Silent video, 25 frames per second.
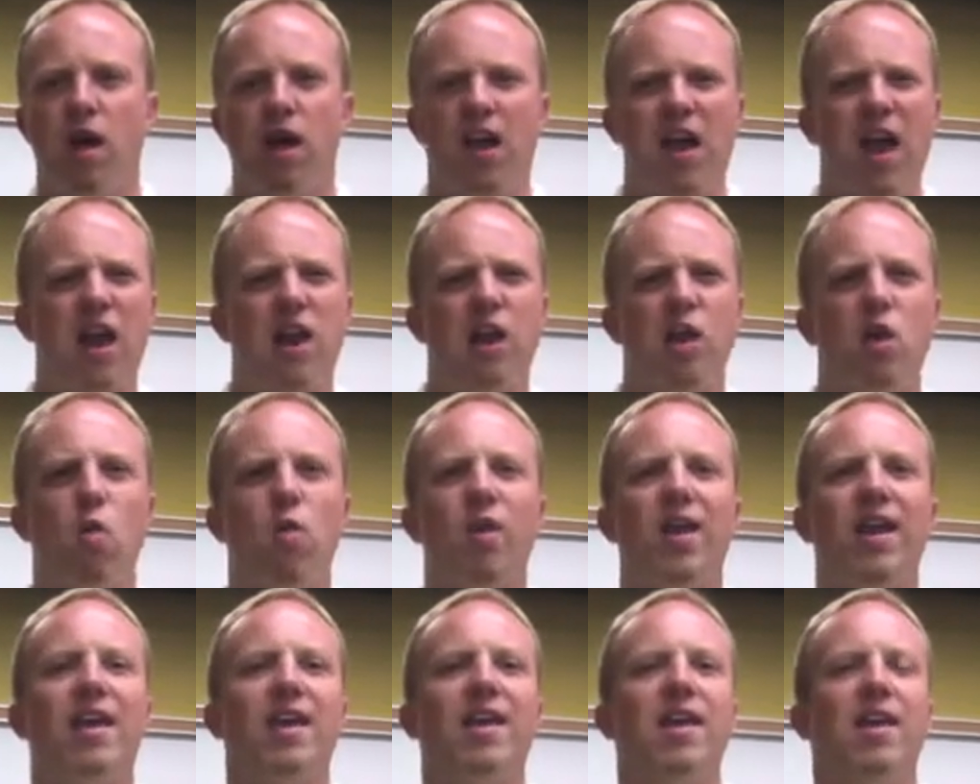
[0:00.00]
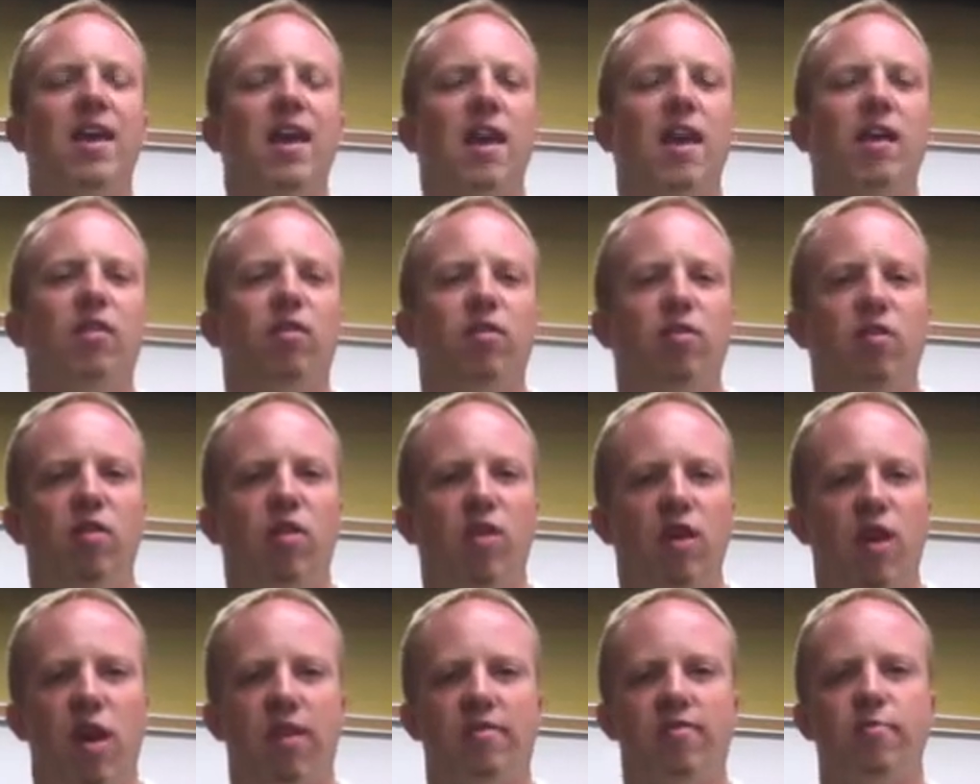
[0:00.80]
kind of going against
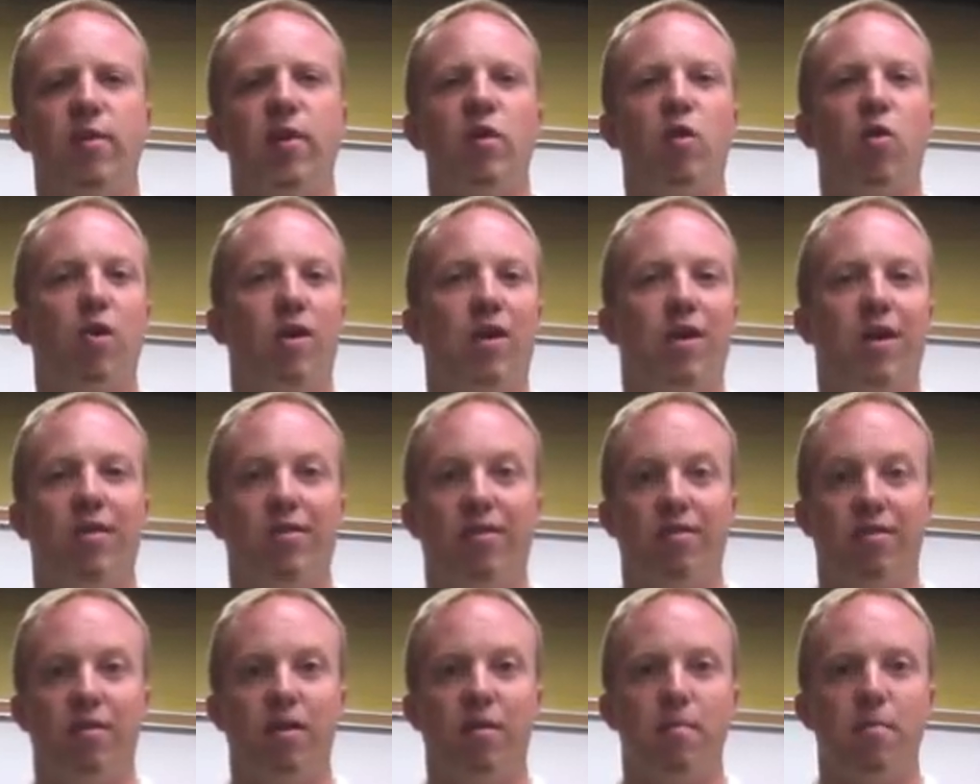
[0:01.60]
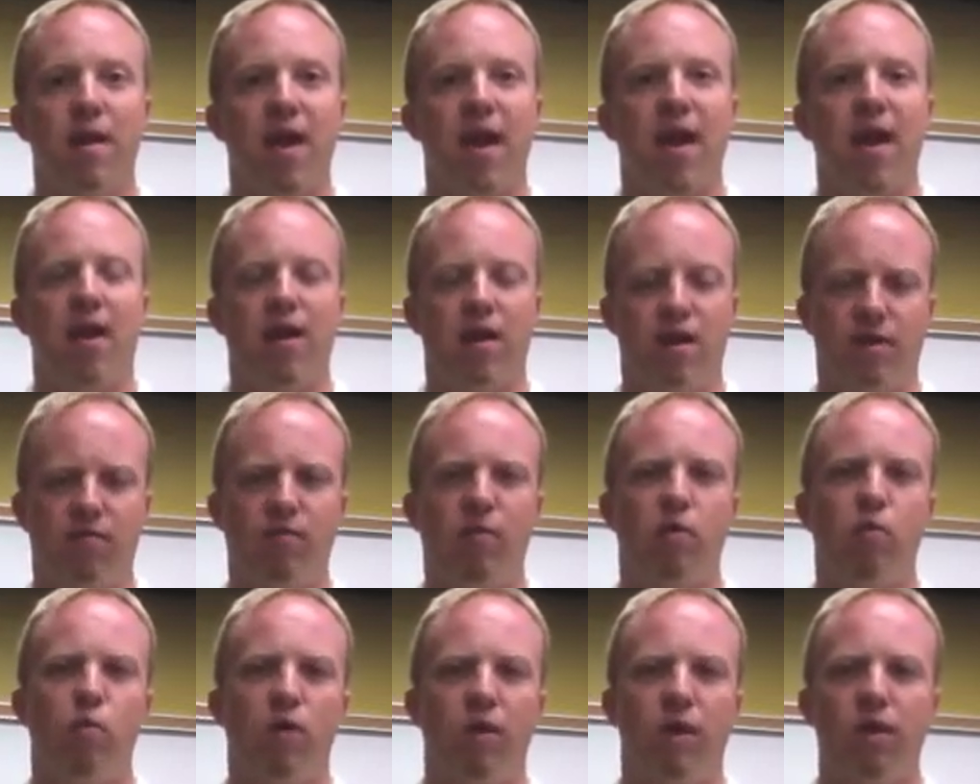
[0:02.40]
the government or against the man,
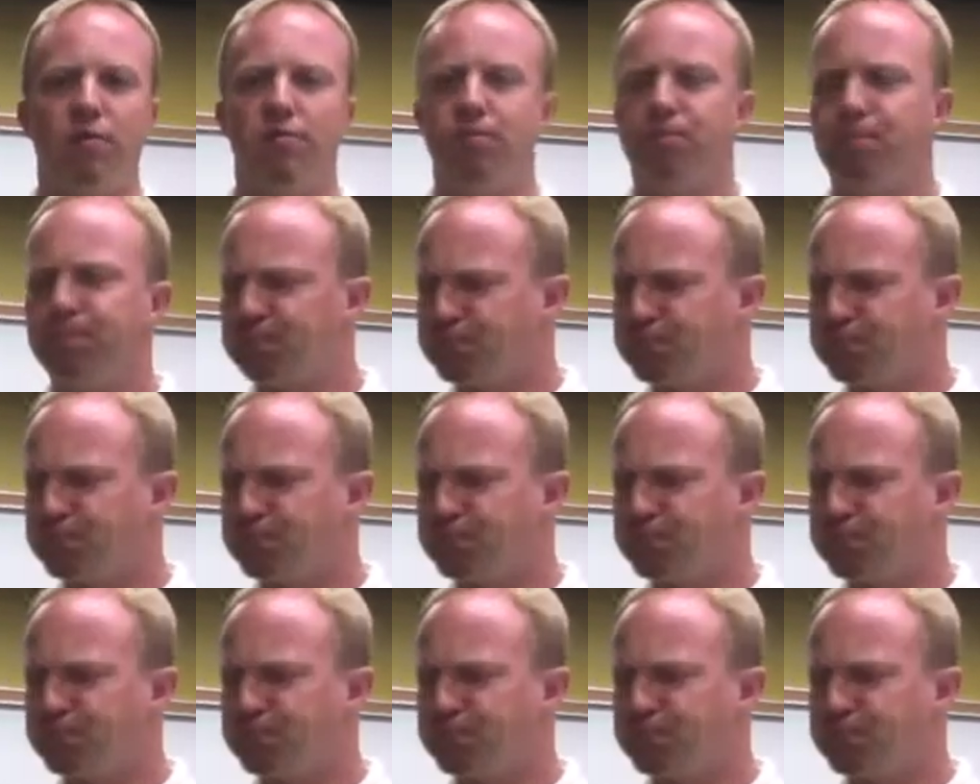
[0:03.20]
if you will.